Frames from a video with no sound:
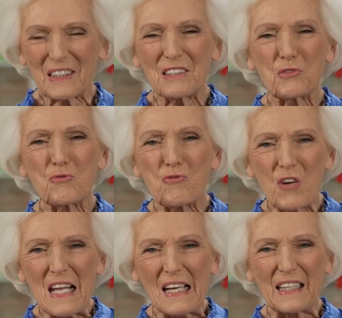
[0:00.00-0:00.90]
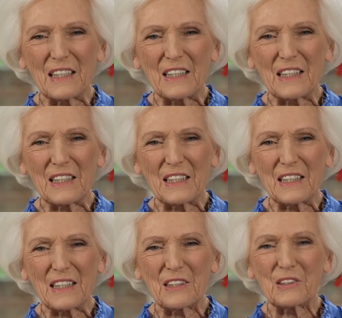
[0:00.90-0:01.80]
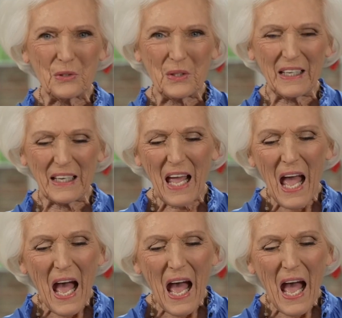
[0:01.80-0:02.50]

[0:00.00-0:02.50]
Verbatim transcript: It's really got everybody cooking,